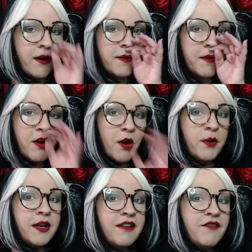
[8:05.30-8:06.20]
And they're
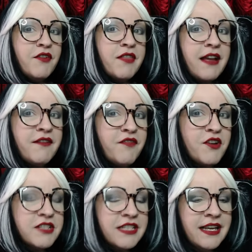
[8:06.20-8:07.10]
going in for that
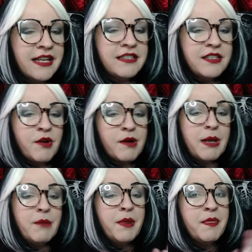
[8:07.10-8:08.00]
first kiss, you know what I
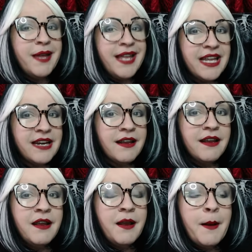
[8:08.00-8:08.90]
mean? But then
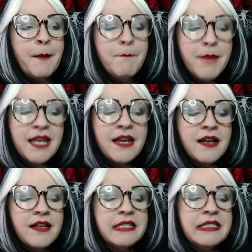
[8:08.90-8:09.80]

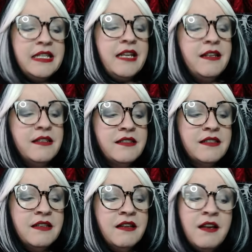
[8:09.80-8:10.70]
Mia
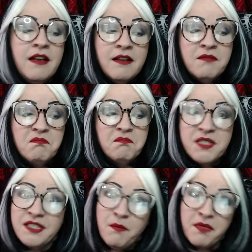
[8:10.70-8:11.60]
sees
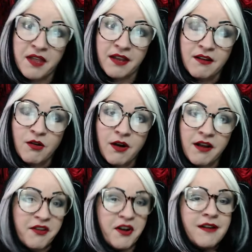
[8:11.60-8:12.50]
something or
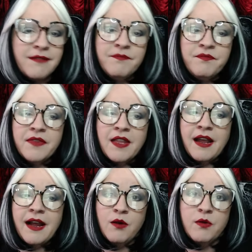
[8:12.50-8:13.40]
other
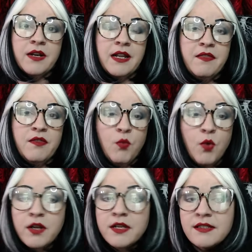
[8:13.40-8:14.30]
out in the
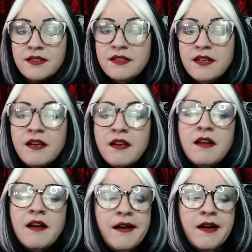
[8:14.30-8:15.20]
woods.
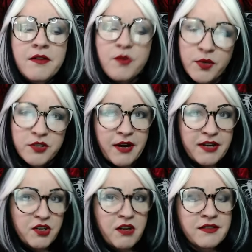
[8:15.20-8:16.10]
The woods are
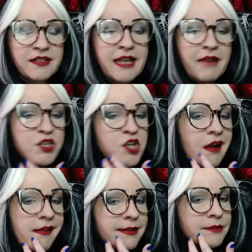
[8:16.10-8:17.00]
actually called Savage
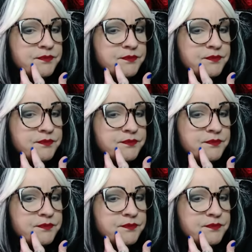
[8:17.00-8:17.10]
Hollow.